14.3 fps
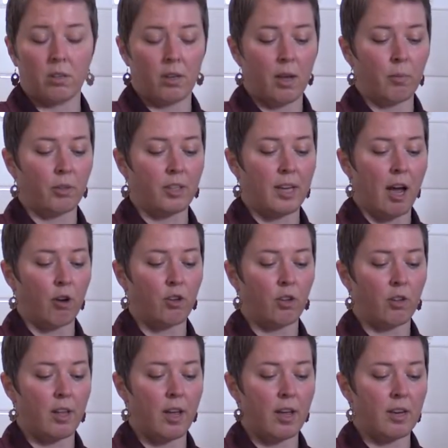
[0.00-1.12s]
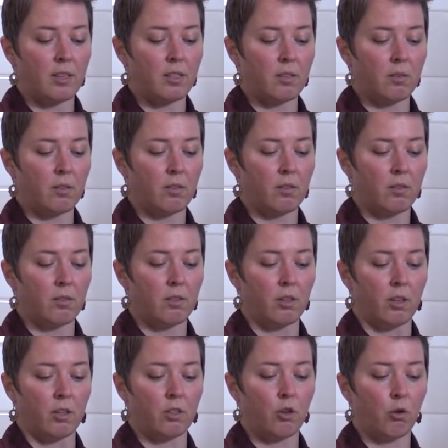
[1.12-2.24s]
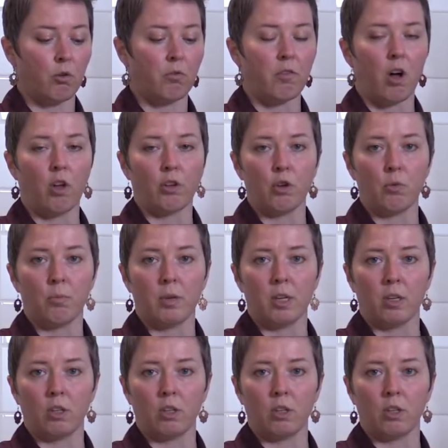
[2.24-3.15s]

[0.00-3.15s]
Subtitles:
able to calculate the total volume in